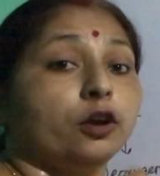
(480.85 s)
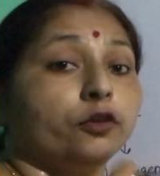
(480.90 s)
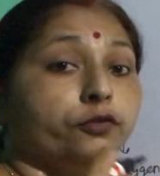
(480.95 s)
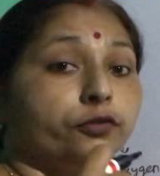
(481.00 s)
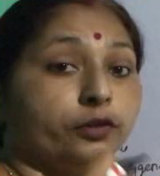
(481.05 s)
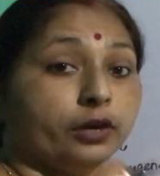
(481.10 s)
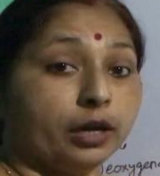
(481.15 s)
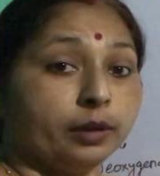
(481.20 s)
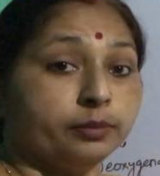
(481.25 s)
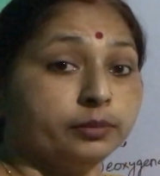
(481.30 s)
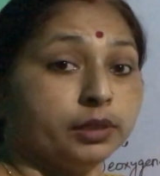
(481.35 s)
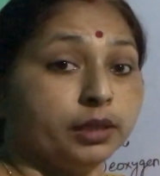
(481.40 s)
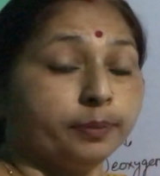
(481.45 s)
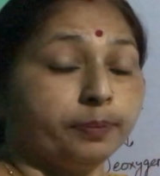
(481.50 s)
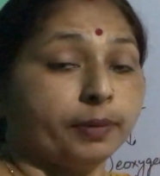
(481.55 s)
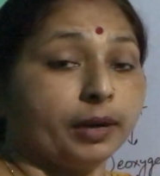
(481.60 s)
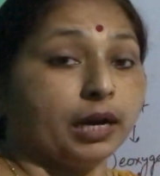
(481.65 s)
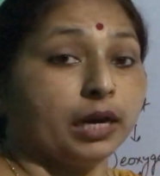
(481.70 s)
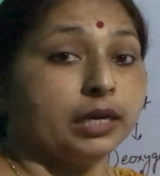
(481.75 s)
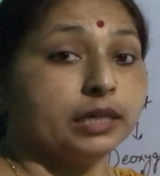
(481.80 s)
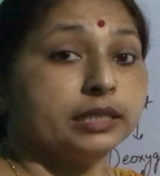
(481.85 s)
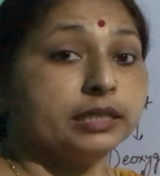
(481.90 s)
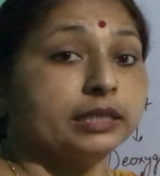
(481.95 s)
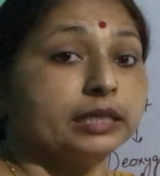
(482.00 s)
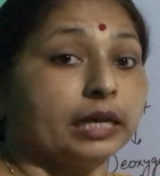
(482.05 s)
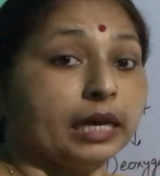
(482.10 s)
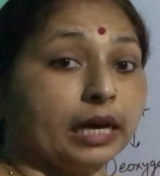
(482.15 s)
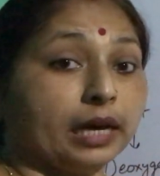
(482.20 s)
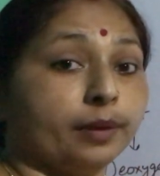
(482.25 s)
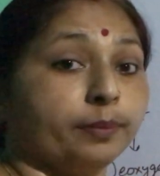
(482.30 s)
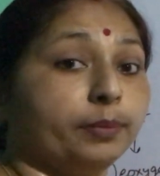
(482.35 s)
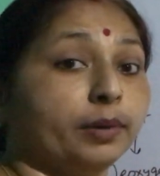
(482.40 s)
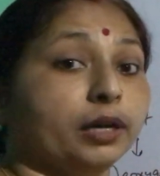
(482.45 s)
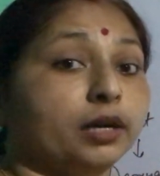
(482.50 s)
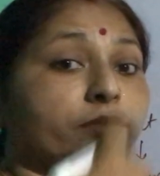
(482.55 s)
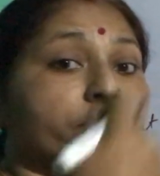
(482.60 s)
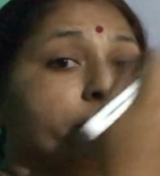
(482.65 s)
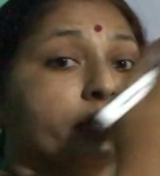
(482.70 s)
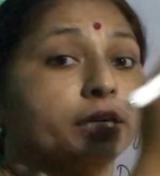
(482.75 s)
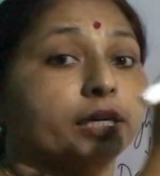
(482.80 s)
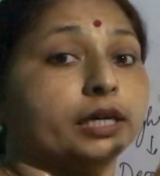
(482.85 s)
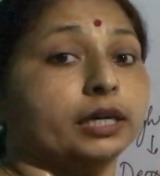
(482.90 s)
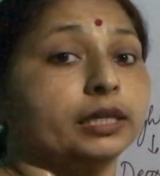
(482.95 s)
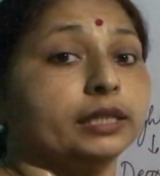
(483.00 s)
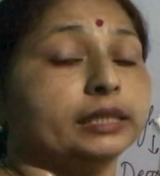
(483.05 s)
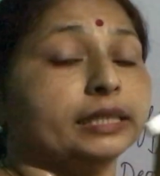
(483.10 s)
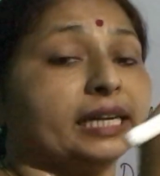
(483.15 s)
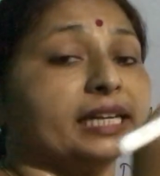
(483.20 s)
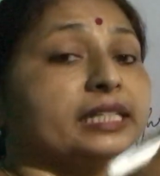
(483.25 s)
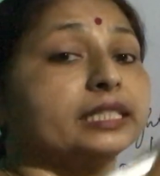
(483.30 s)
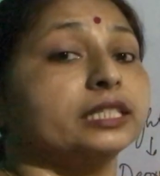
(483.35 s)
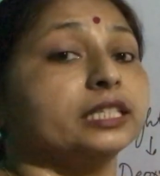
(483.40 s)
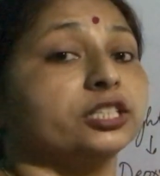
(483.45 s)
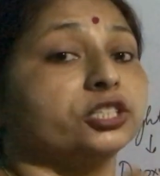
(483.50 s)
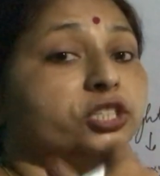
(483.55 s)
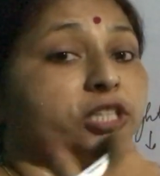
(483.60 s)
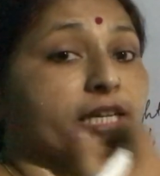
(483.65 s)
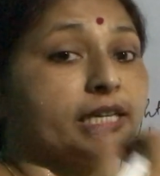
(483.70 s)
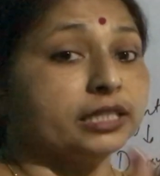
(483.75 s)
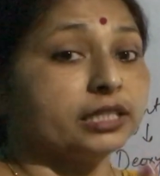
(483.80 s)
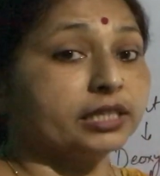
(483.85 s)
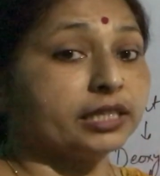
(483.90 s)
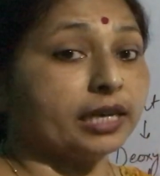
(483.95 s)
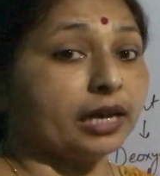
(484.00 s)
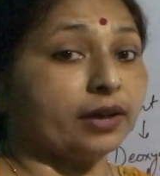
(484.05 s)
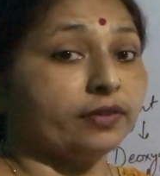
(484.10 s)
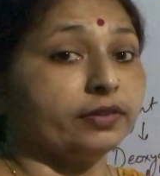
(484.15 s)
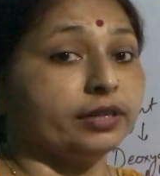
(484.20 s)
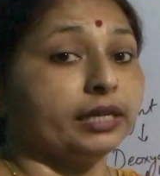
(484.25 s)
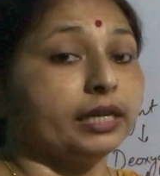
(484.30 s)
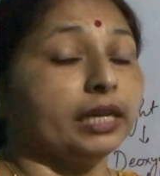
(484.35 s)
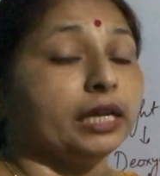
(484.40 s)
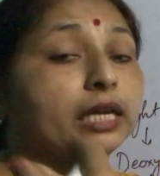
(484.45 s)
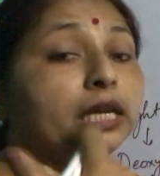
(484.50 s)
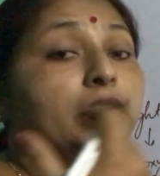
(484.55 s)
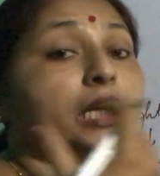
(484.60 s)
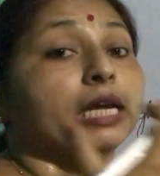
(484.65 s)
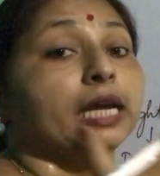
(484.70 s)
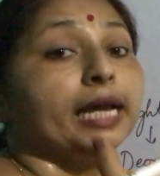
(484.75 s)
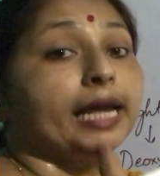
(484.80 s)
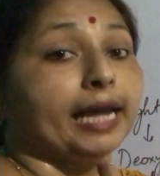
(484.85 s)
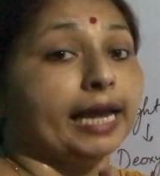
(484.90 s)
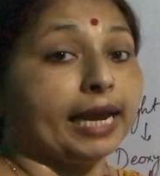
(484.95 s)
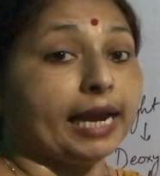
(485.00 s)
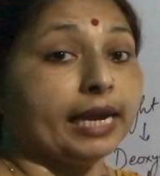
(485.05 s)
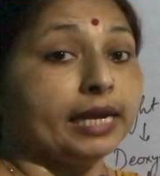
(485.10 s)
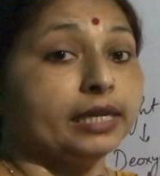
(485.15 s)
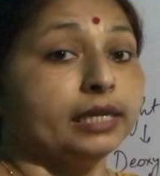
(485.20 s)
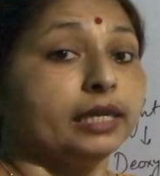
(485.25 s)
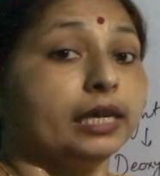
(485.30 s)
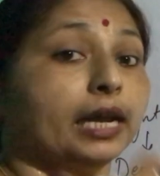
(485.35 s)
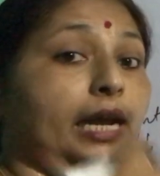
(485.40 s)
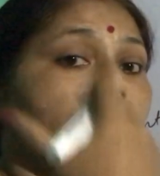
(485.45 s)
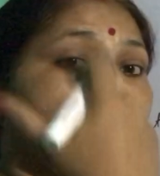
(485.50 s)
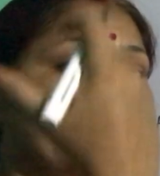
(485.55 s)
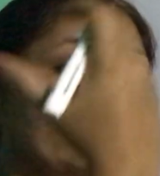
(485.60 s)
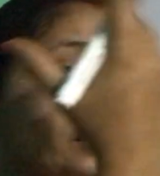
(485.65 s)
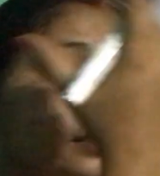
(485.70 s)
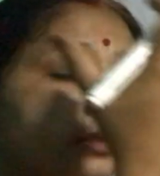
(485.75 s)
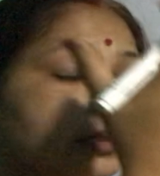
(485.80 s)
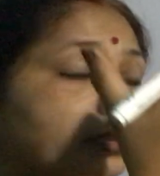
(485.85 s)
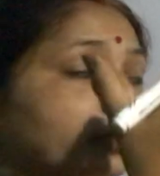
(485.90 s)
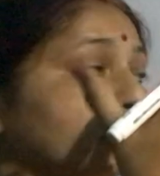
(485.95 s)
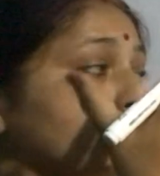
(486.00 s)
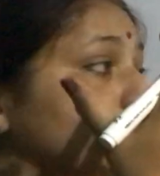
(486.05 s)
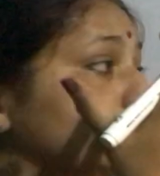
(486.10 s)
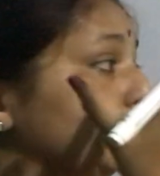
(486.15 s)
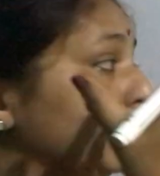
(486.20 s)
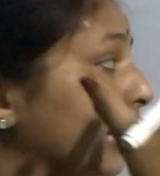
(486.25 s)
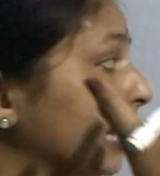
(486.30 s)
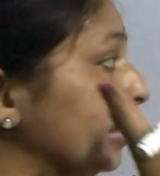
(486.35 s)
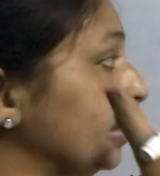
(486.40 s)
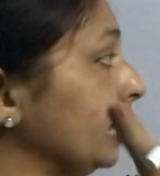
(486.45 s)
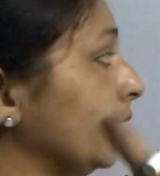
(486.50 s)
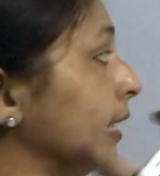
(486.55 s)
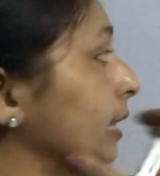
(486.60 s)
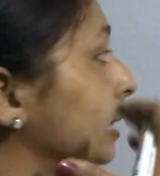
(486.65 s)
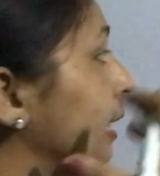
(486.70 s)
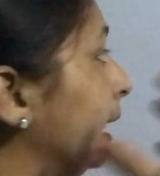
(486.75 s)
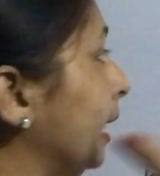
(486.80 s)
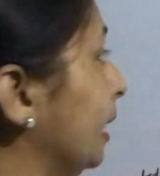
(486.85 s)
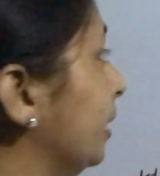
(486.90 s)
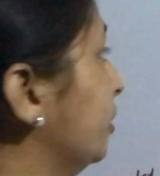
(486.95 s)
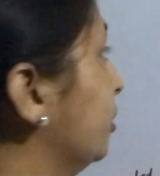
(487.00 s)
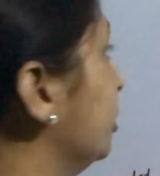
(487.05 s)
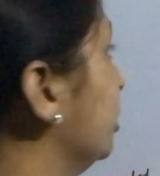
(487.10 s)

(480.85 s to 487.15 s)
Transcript: from the parts above heart, that is the chest cavity, head and neck and head